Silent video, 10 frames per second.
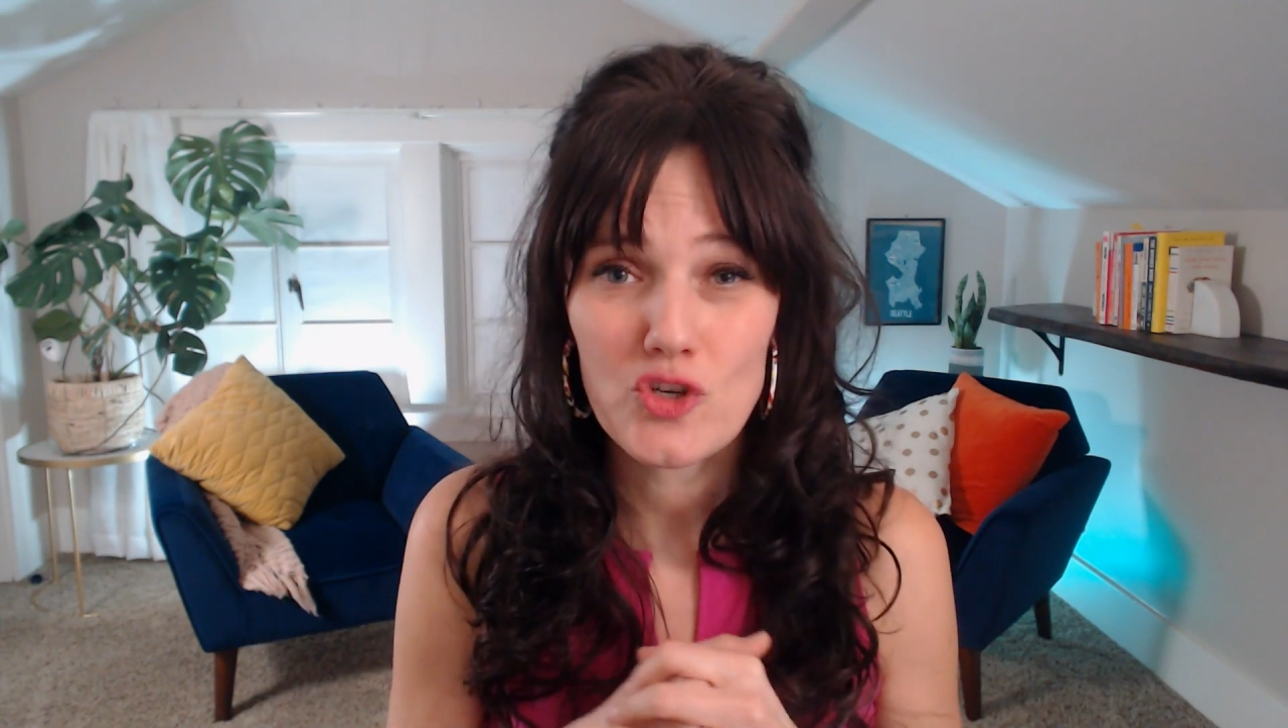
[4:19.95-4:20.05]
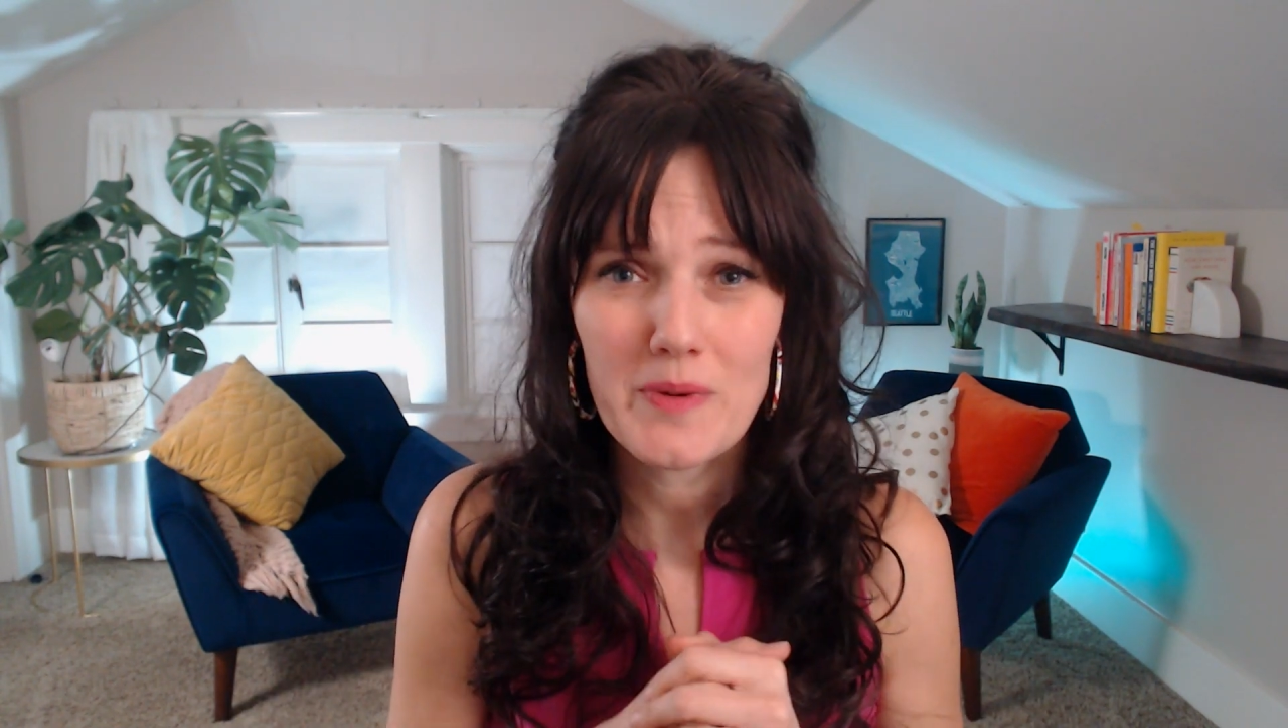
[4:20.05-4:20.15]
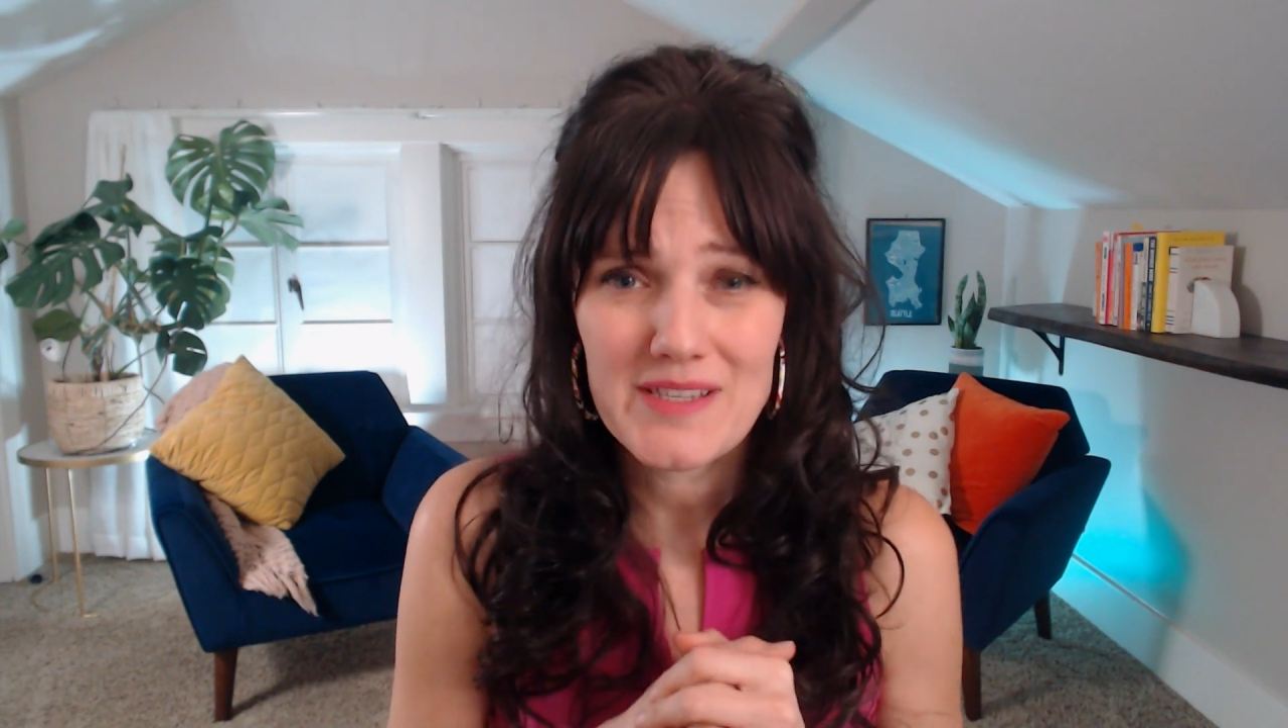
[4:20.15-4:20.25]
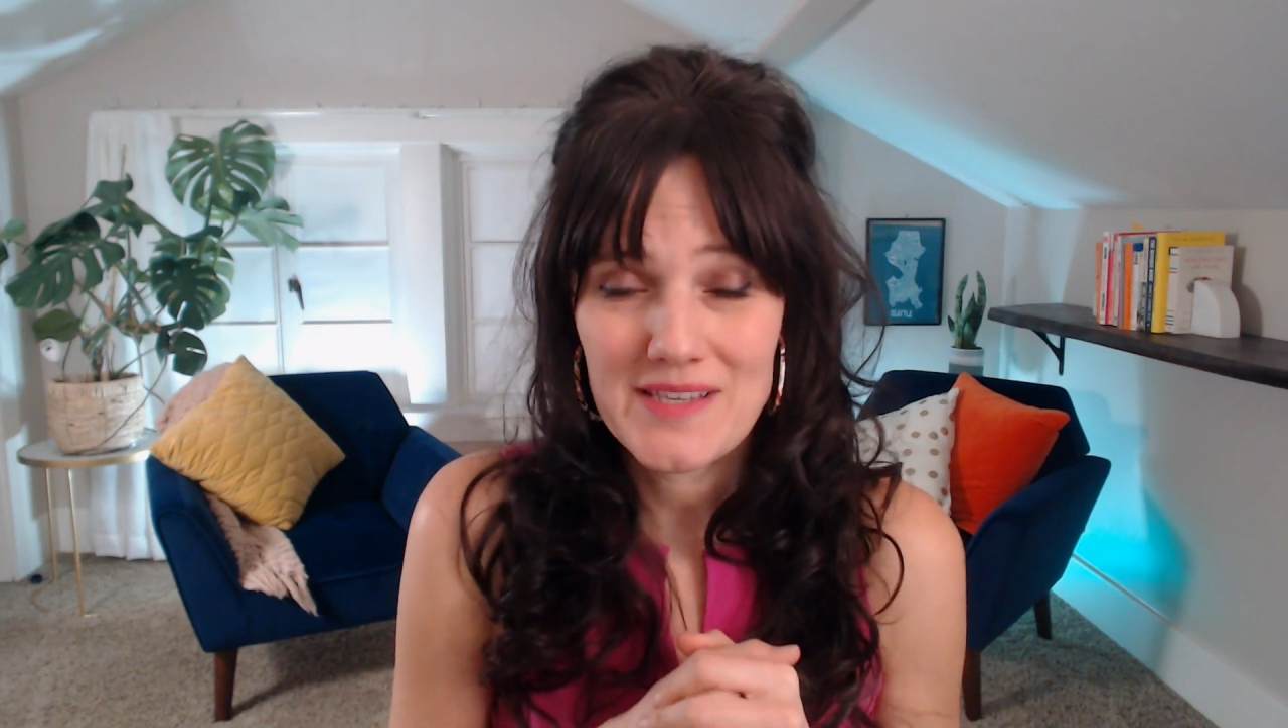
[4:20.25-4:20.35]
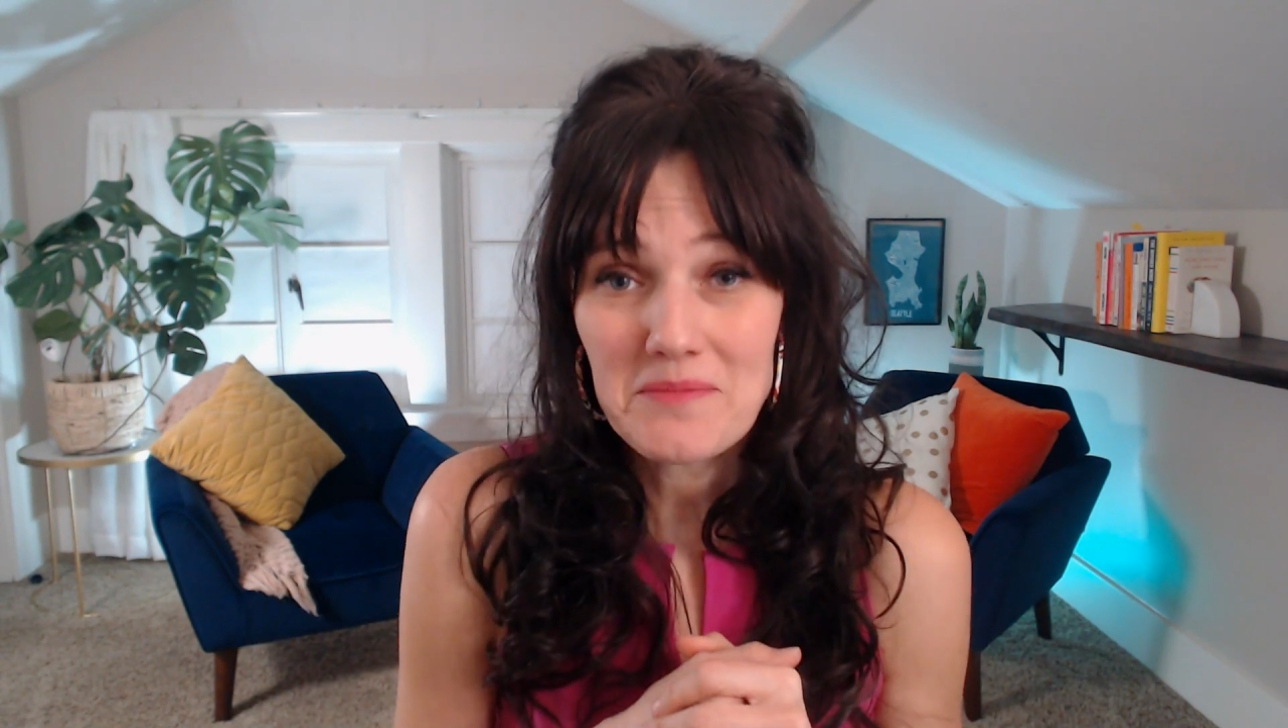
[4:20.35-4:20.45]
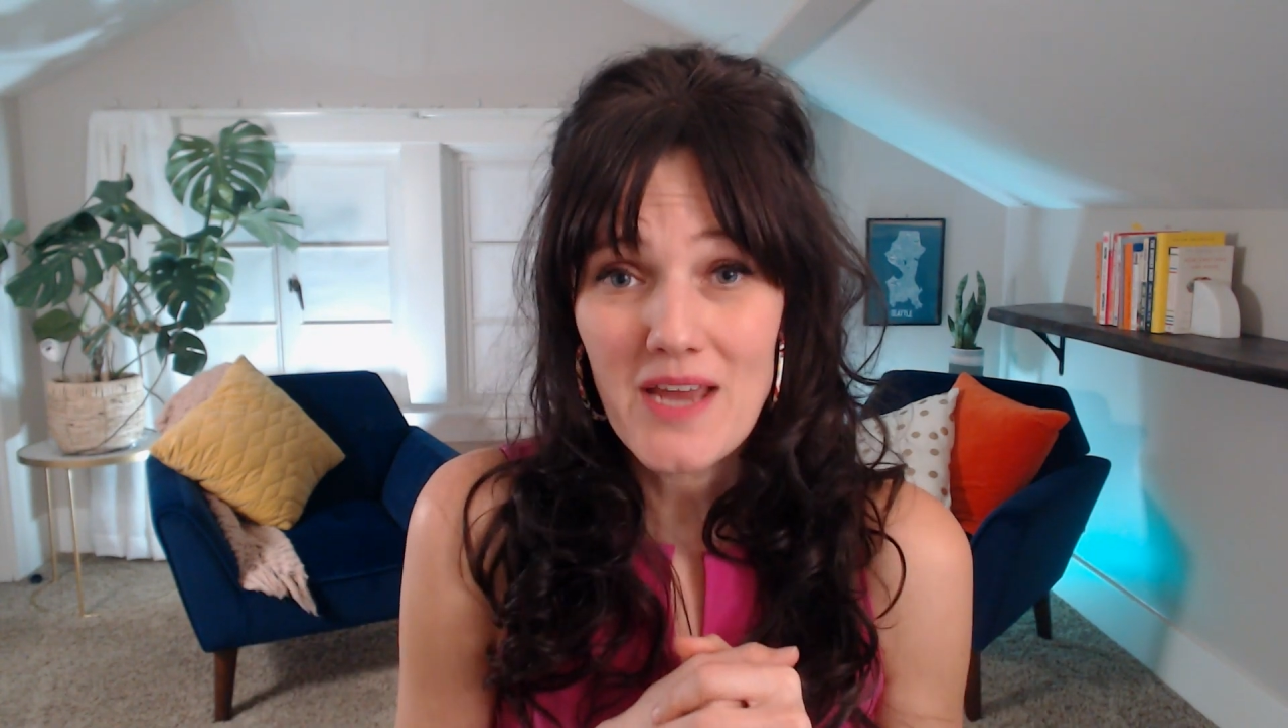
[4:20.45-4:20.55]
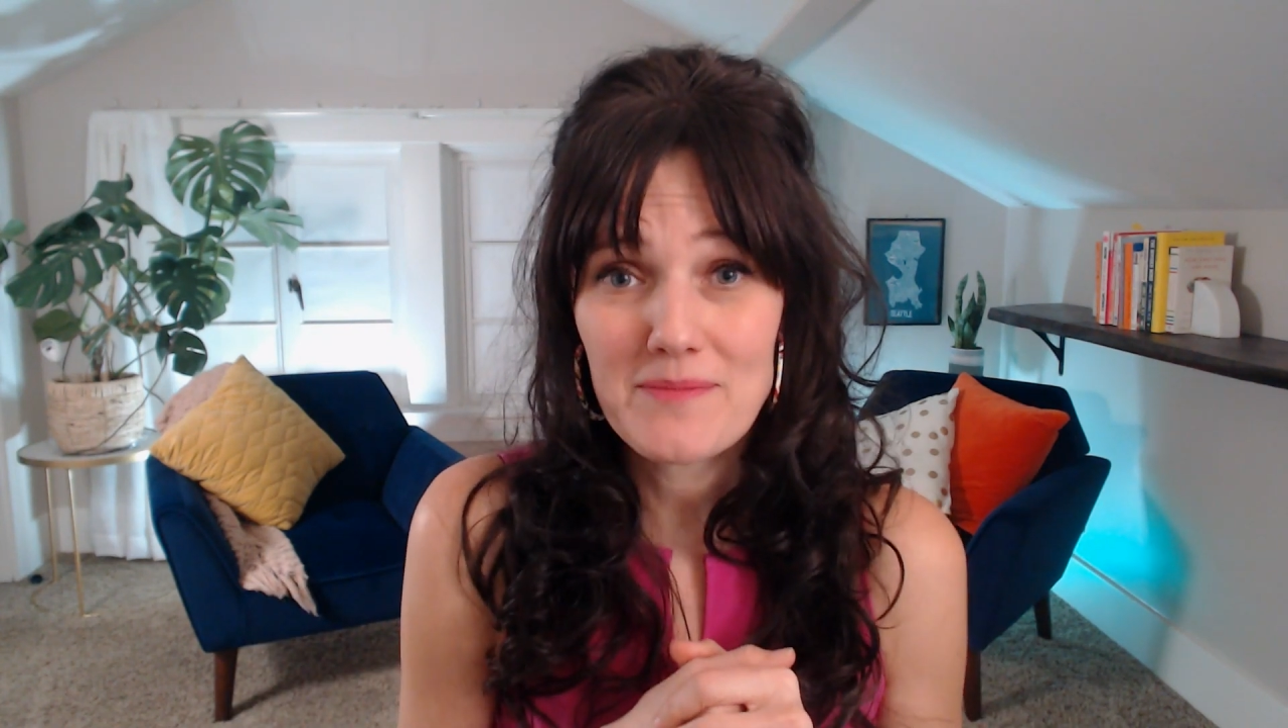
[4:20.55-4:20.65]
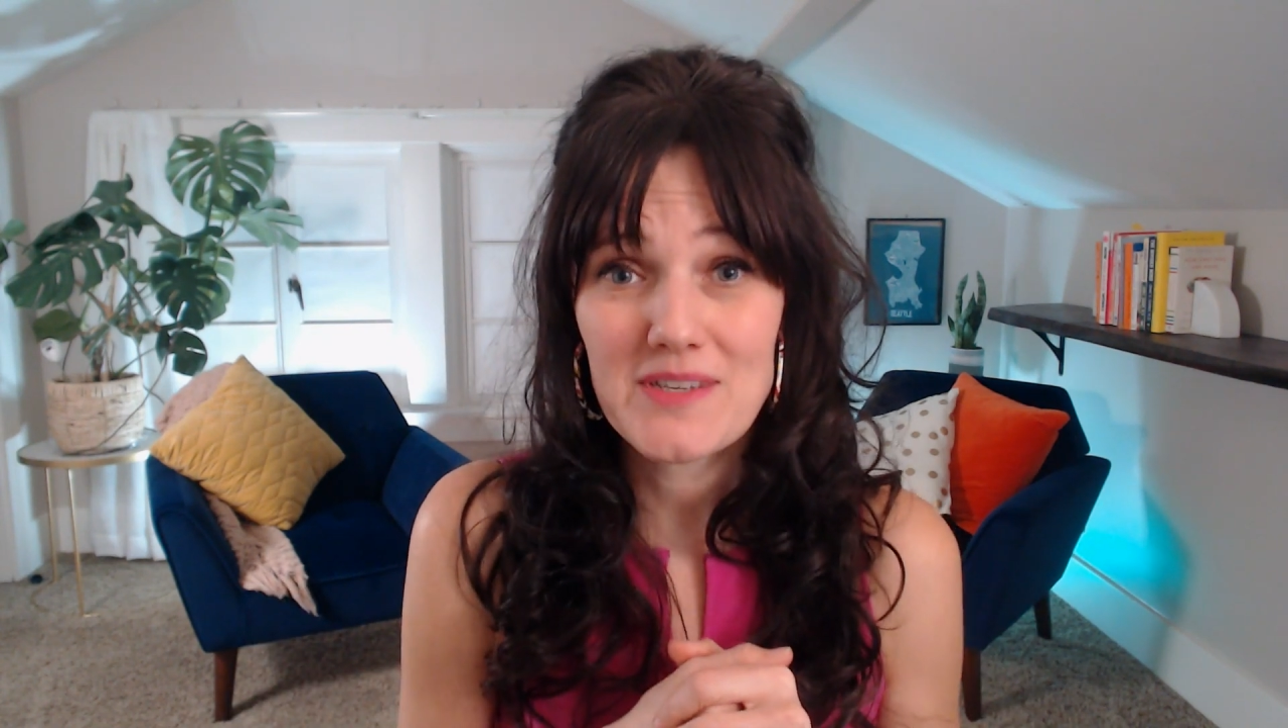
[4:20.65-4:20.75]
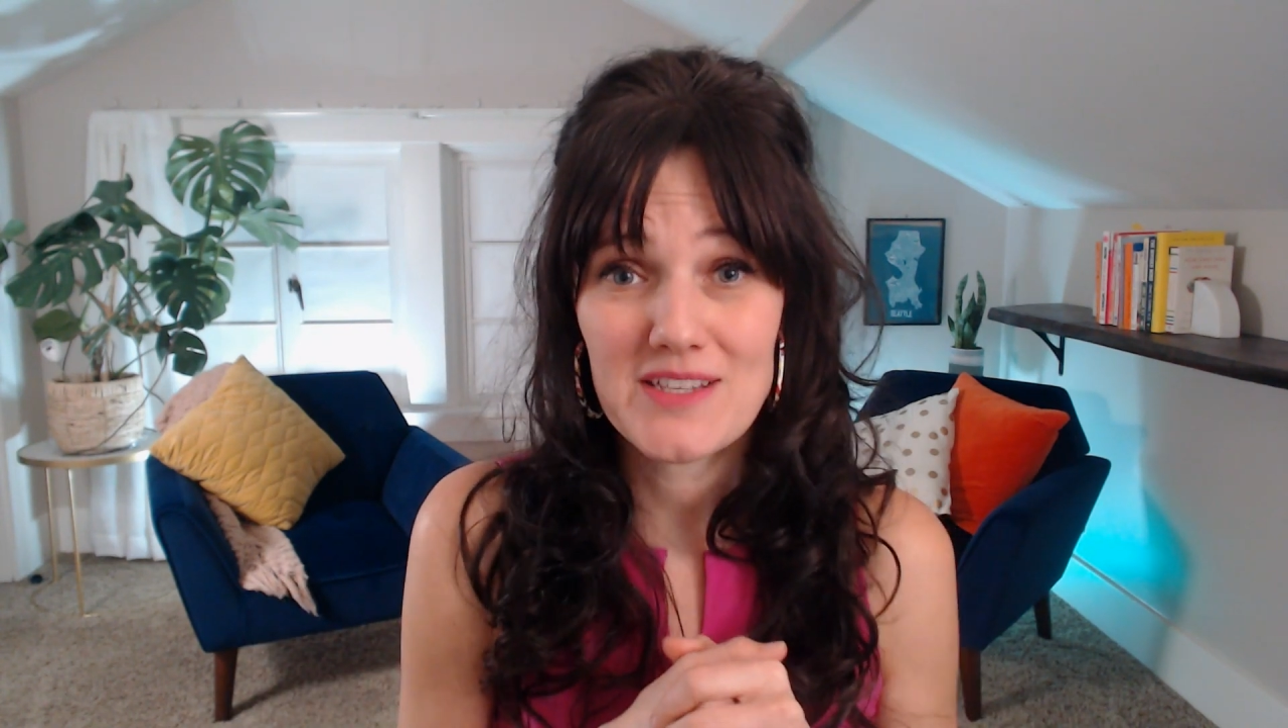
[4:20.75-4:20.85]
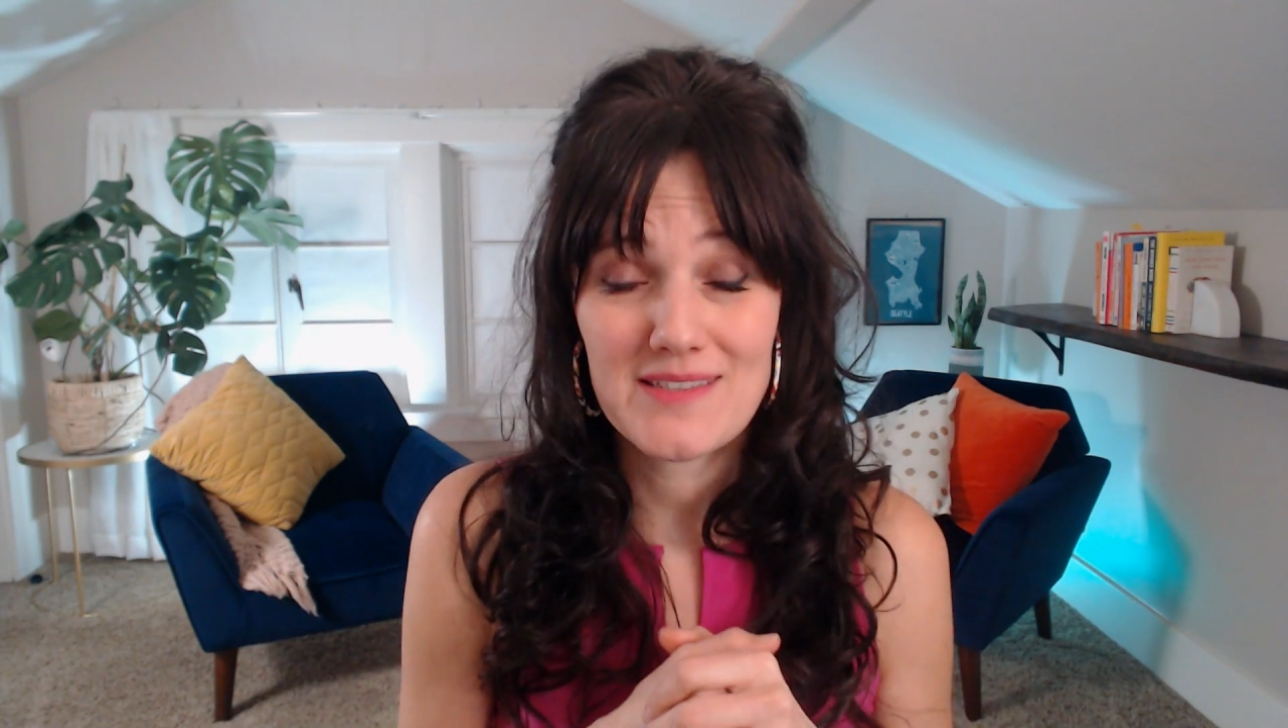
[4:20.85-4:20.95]
but sometimes
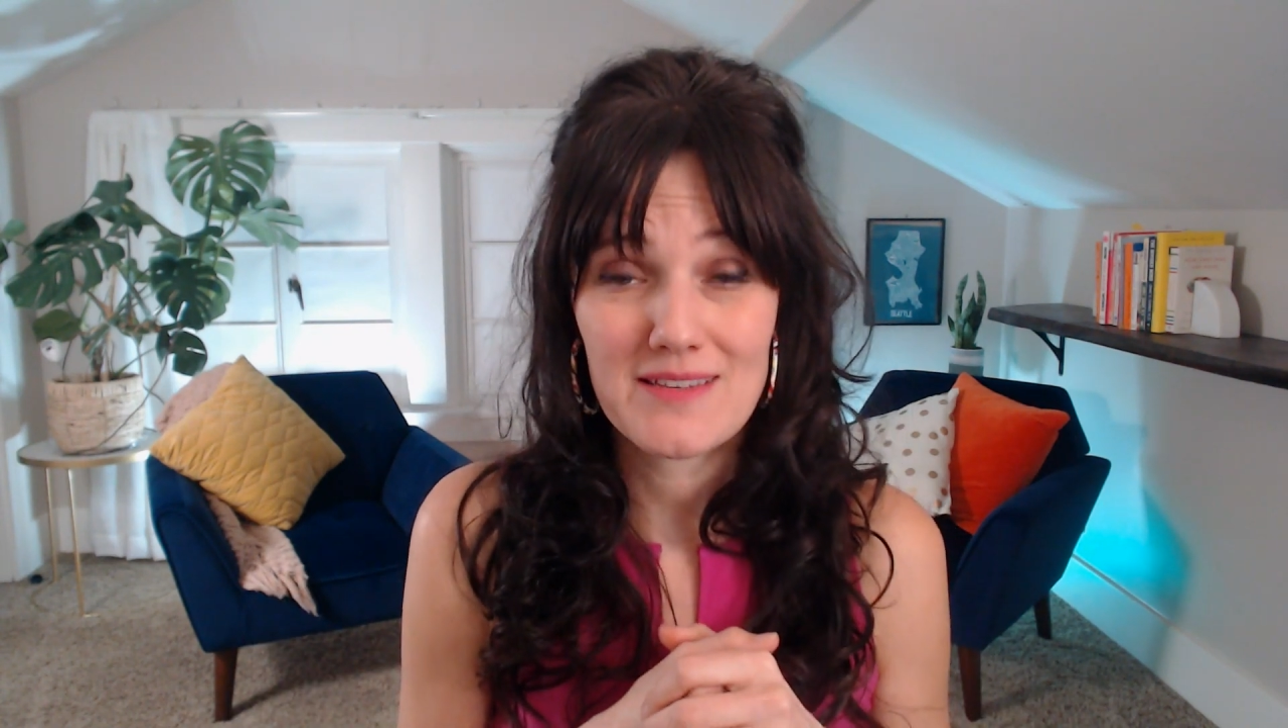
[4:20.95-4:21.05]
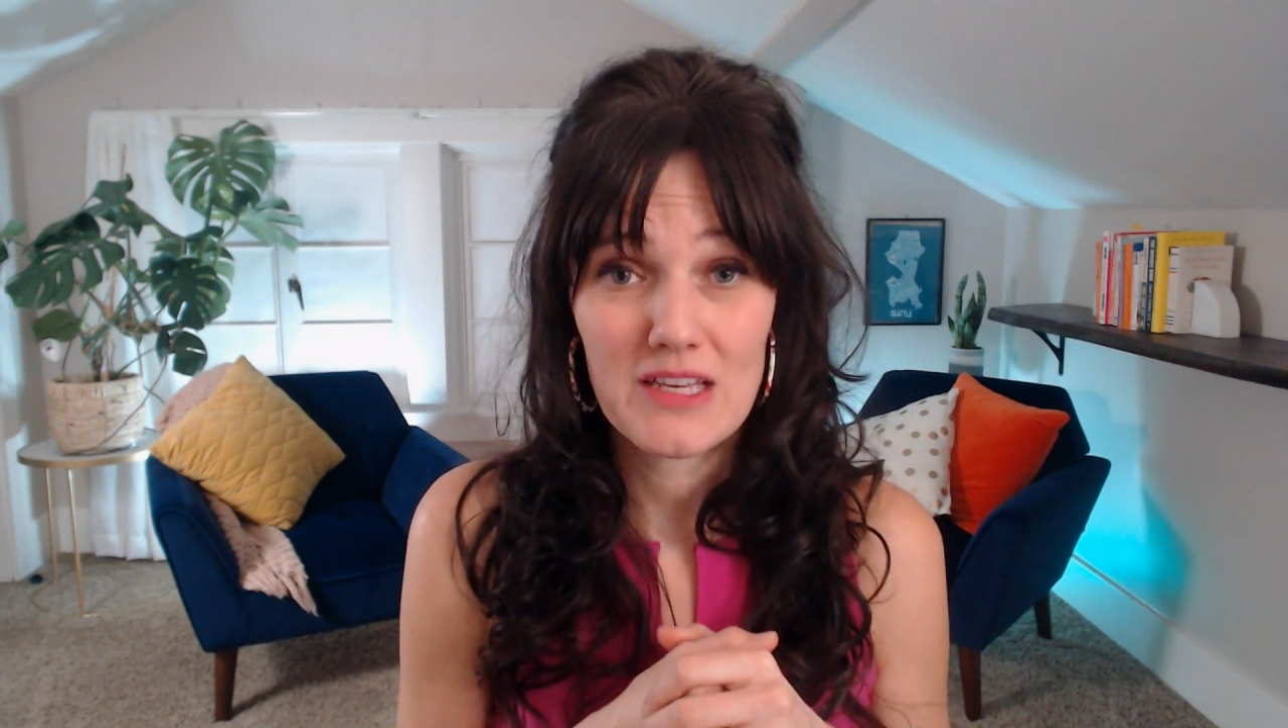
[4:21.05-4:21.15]
it's